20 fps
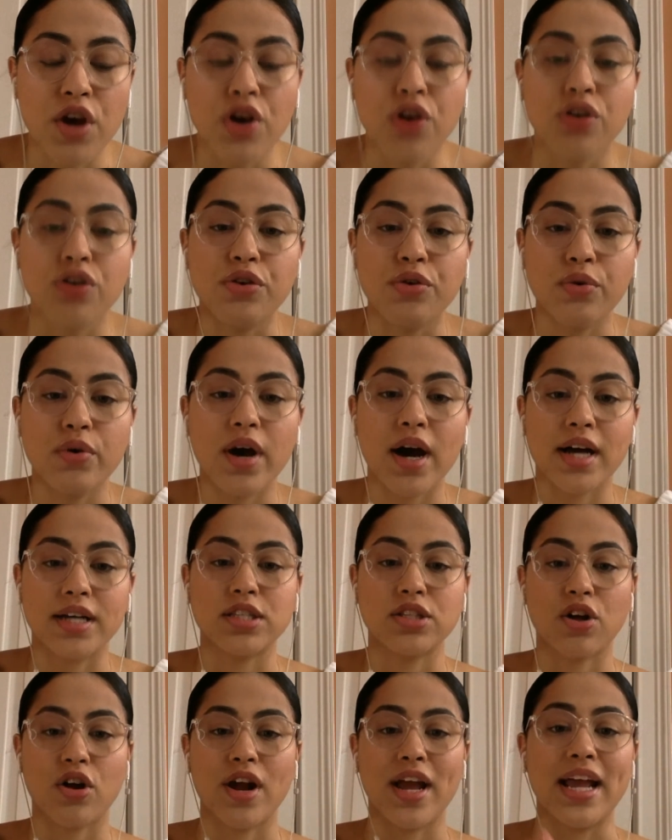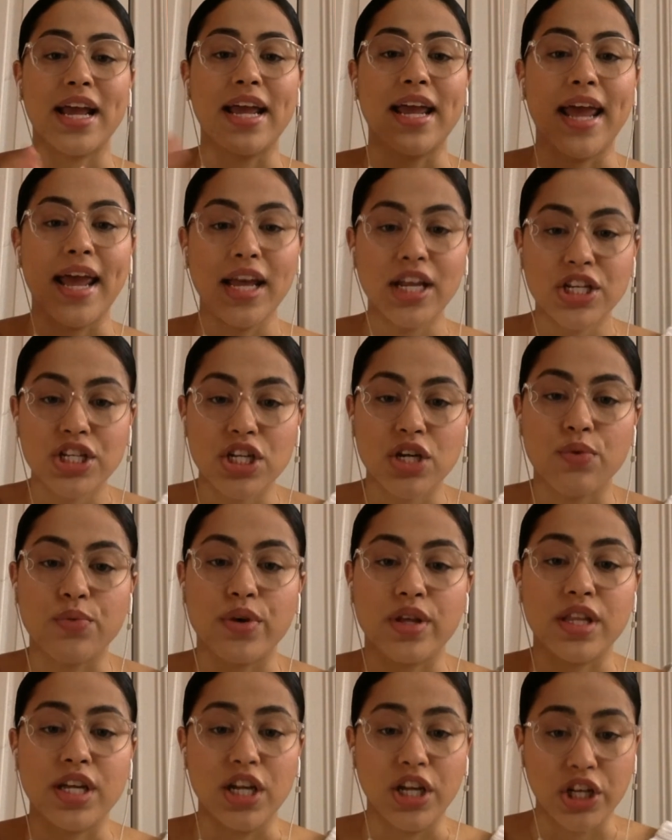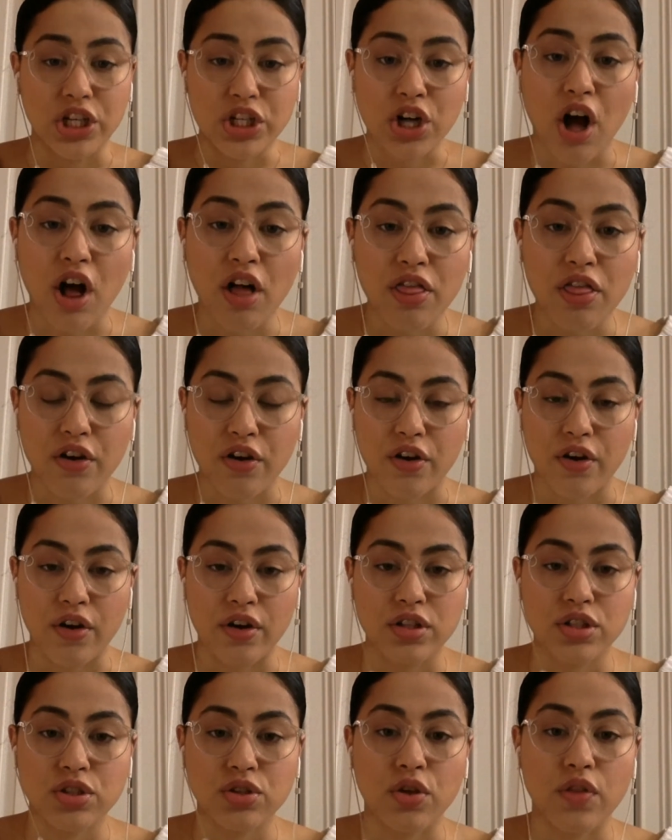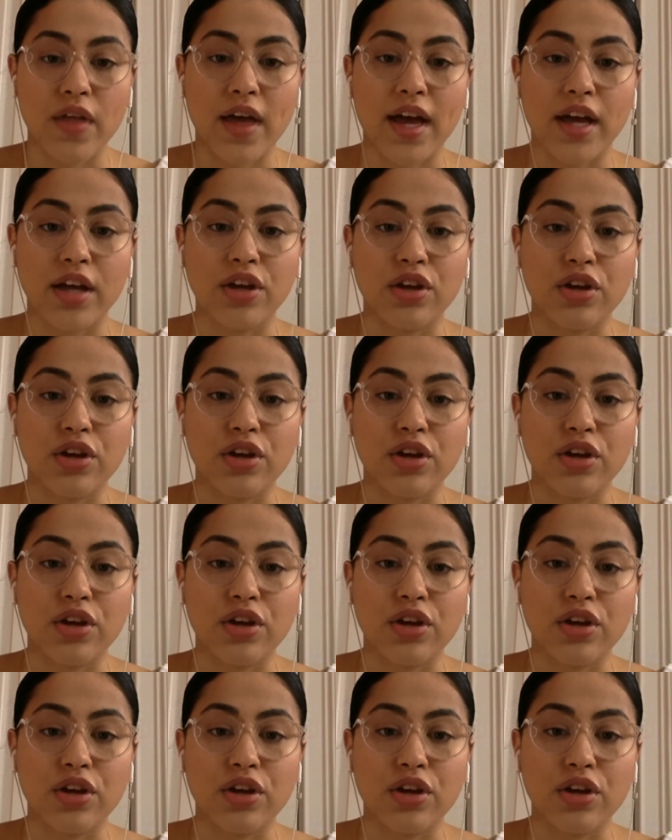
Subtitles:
you guys start engaging with each other so that